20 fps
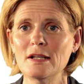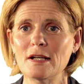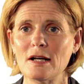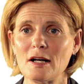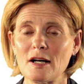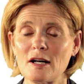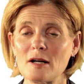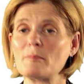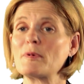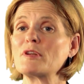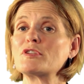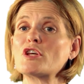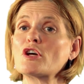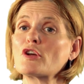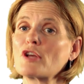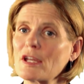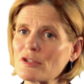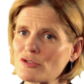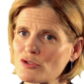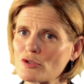But
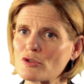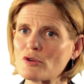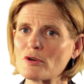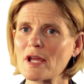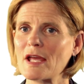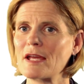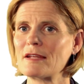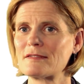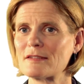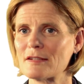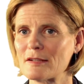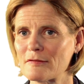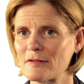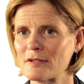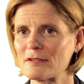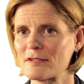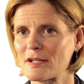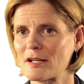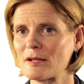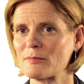don't get too creative
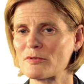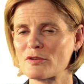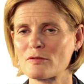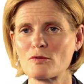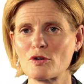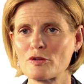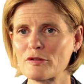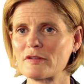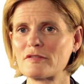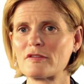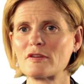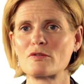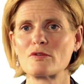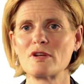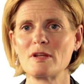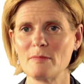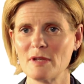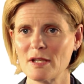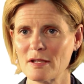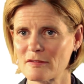in terms of what this
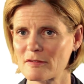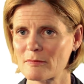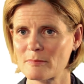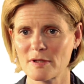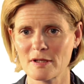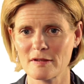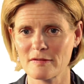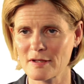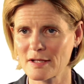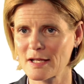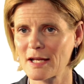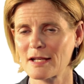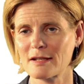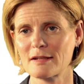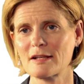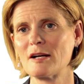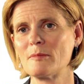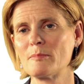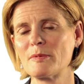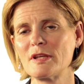degree means. Because
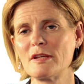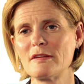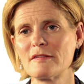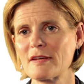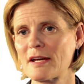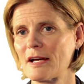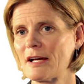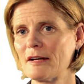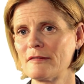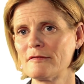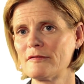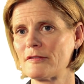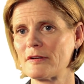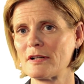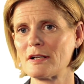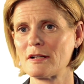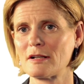again, companies have